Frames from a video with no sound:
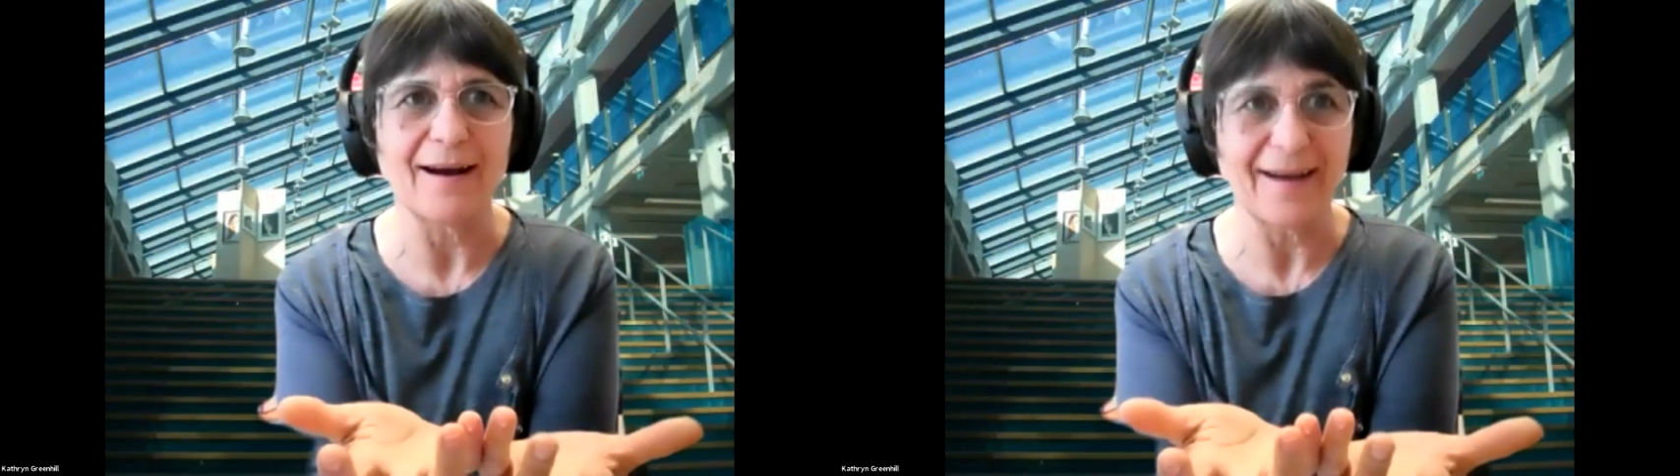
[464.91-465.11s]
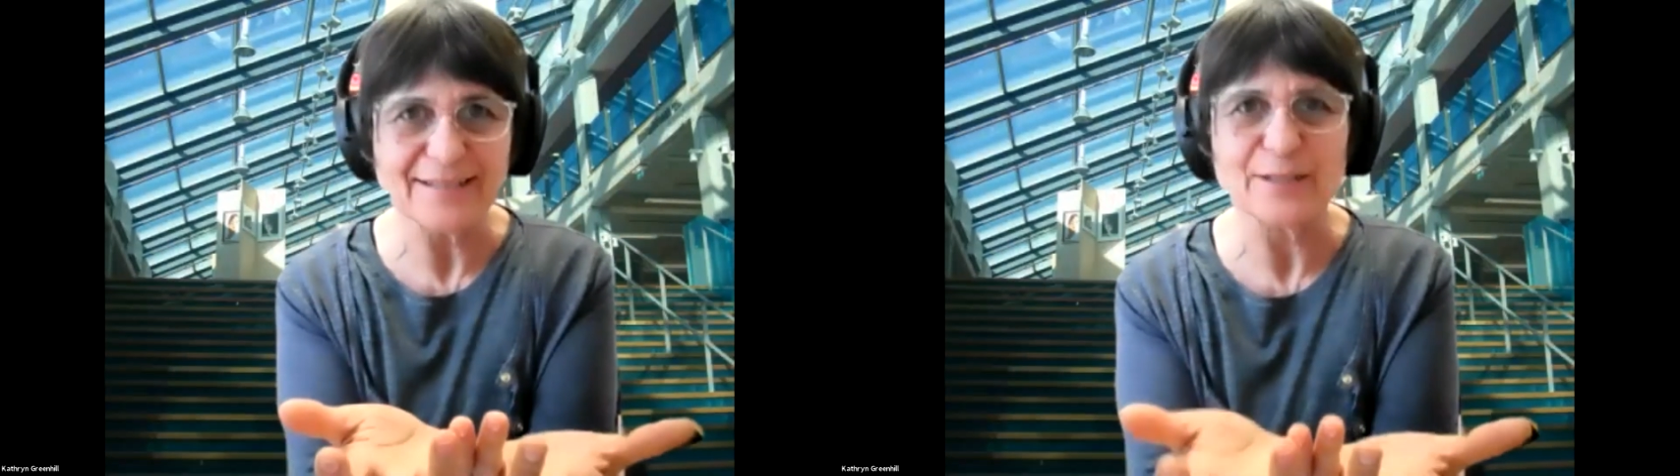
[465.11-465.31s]

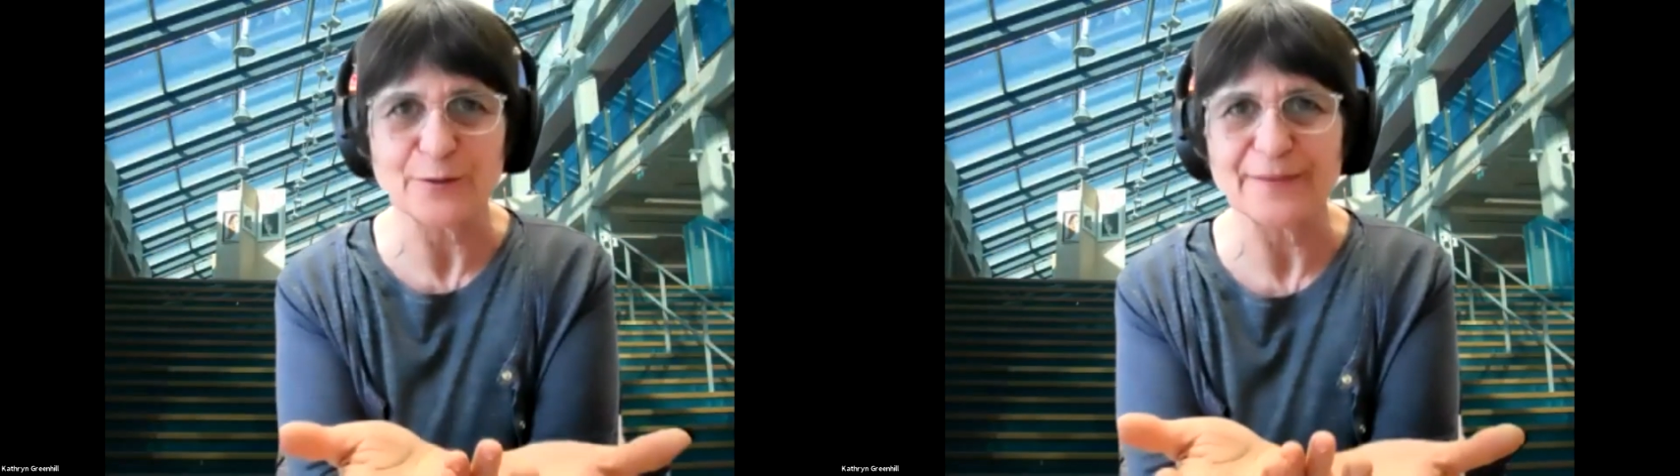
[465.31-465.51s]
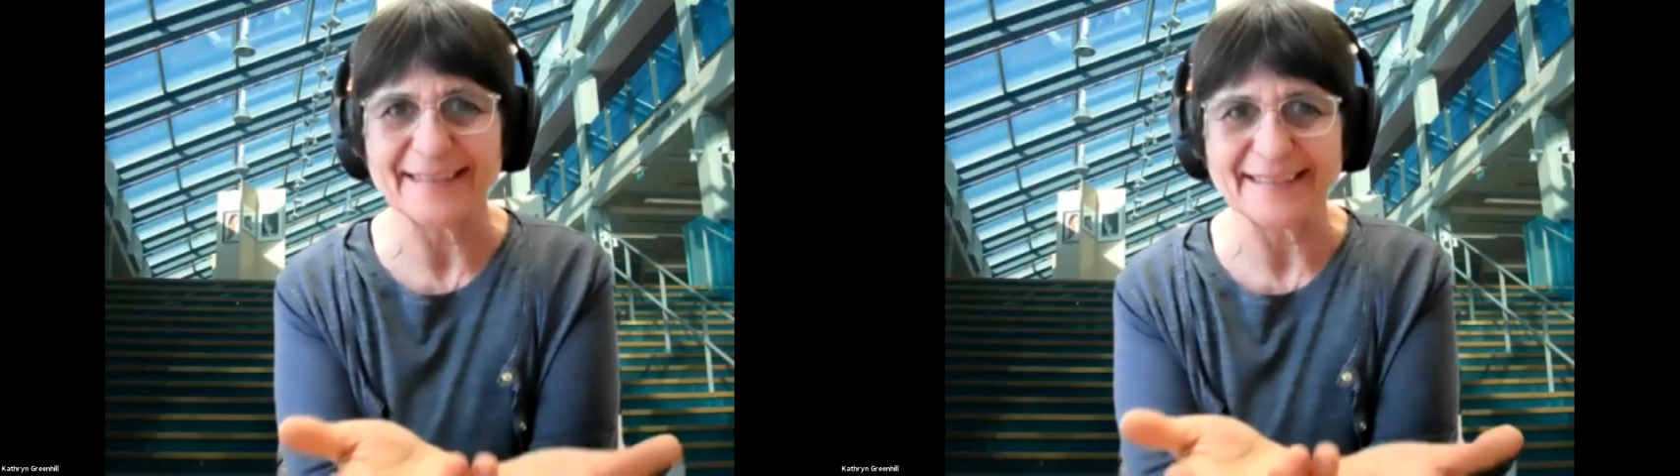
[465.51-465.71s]
I
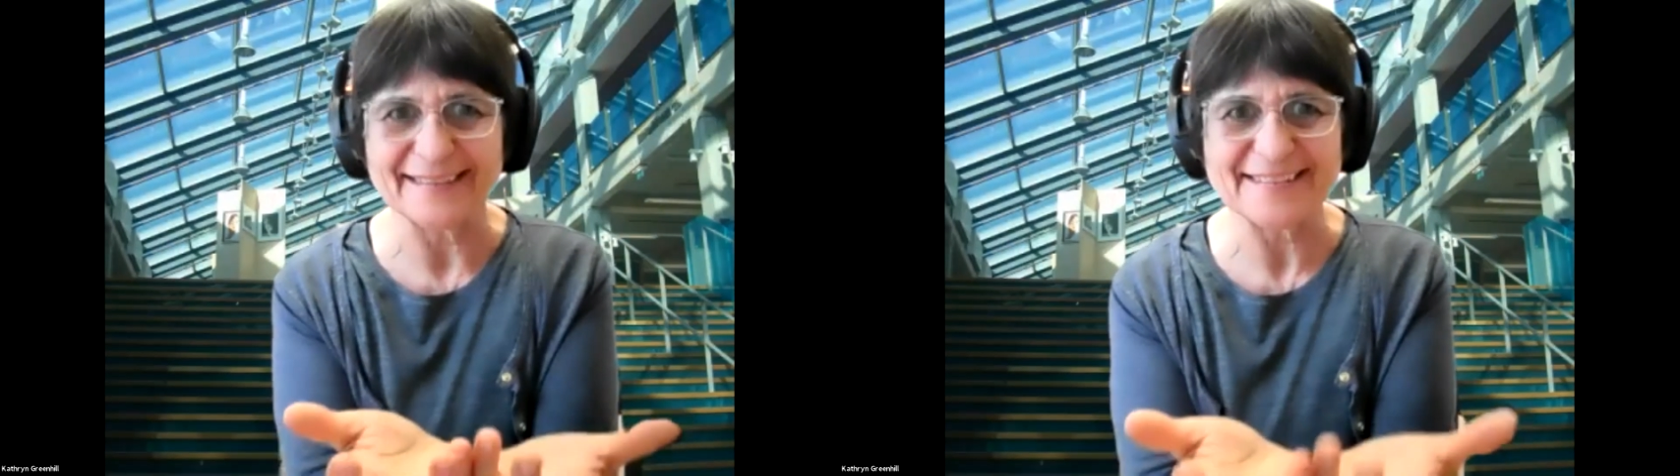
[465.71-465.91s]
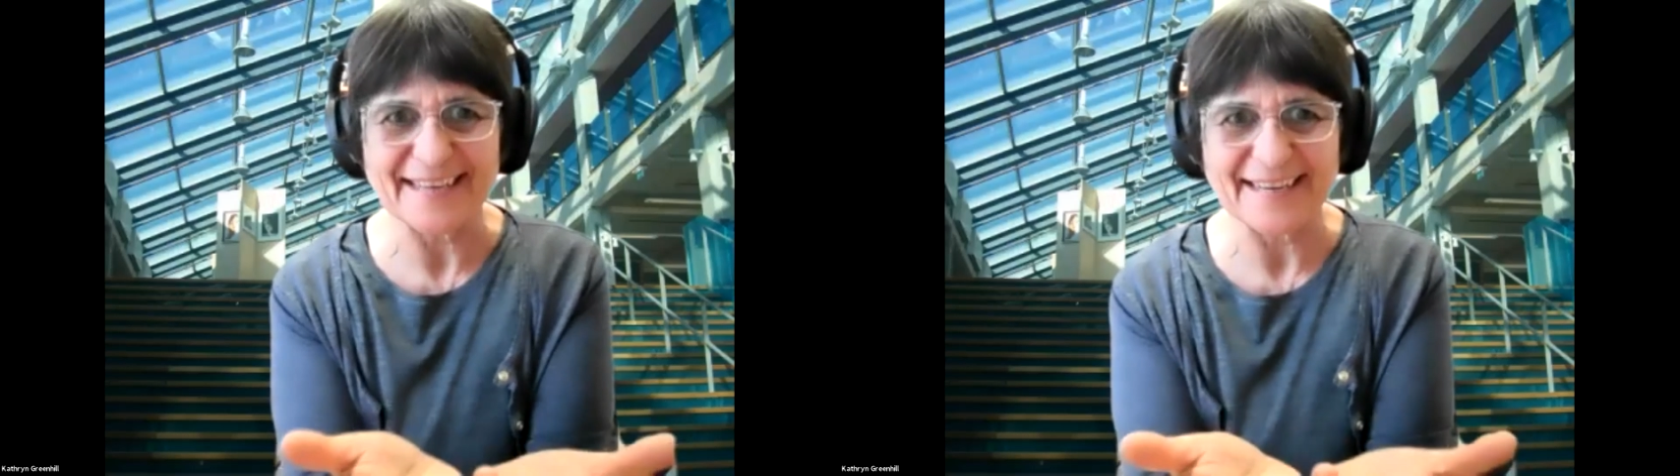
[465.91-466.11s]
don't think
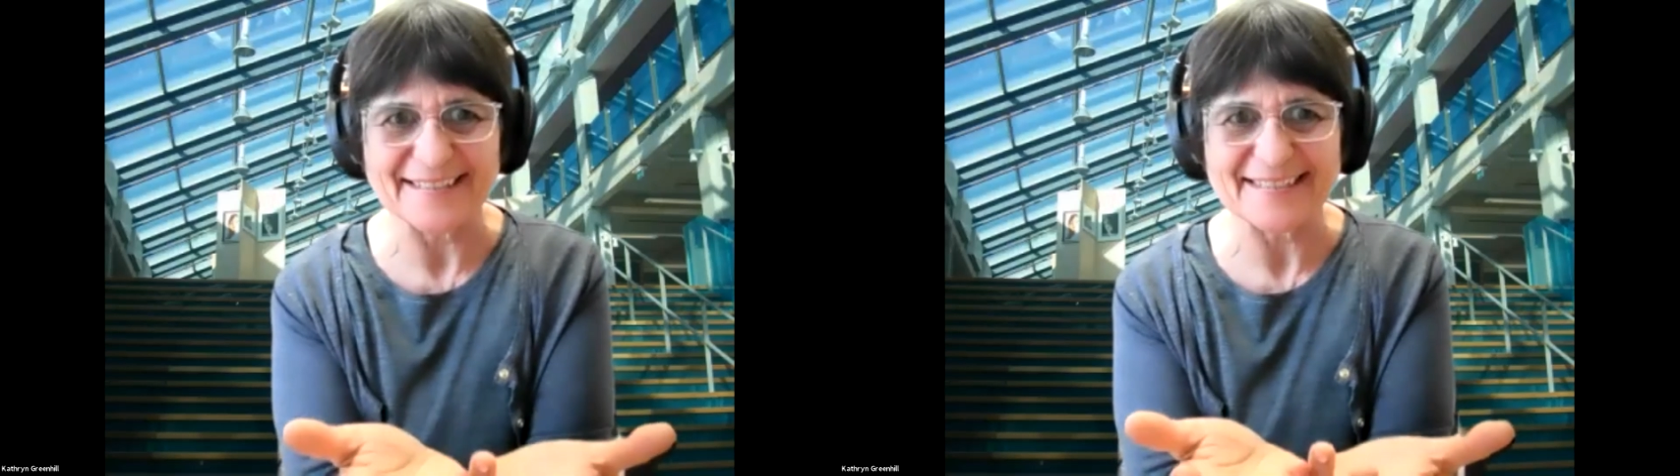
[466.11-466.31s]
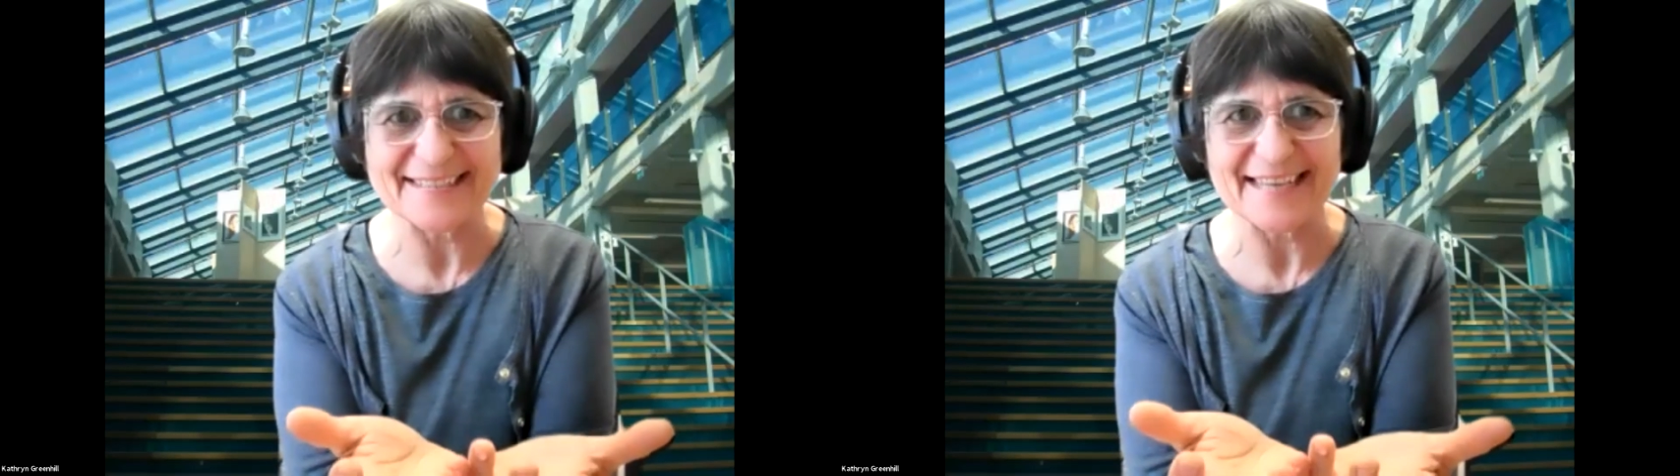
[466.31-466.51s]
it
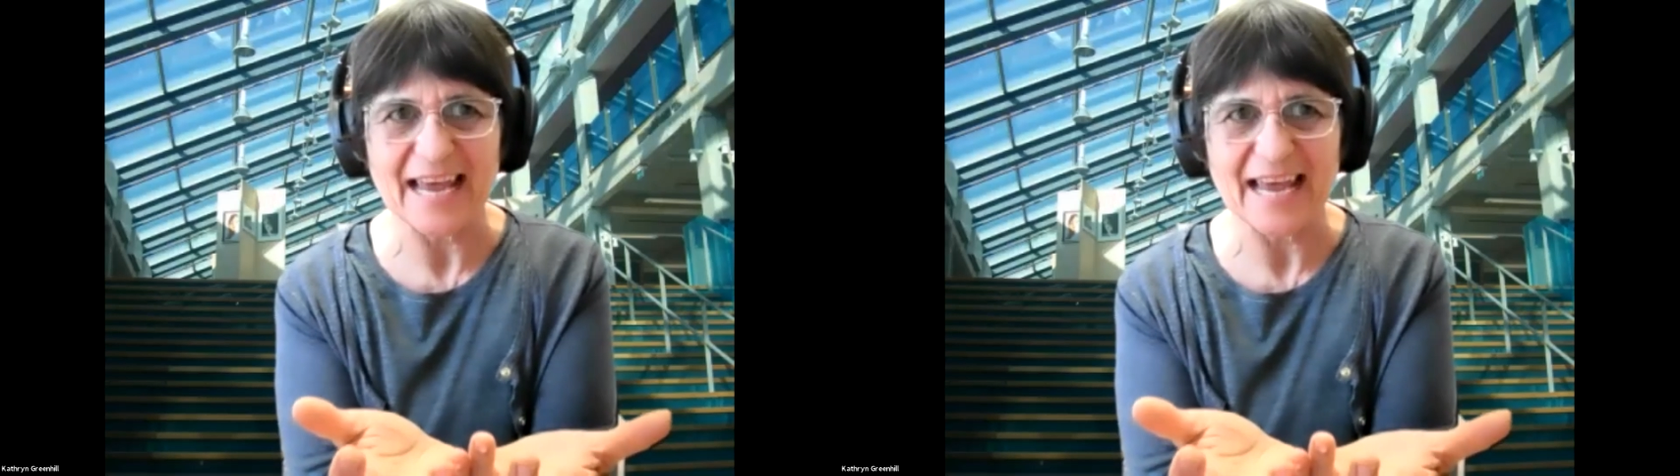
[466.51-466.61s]
does.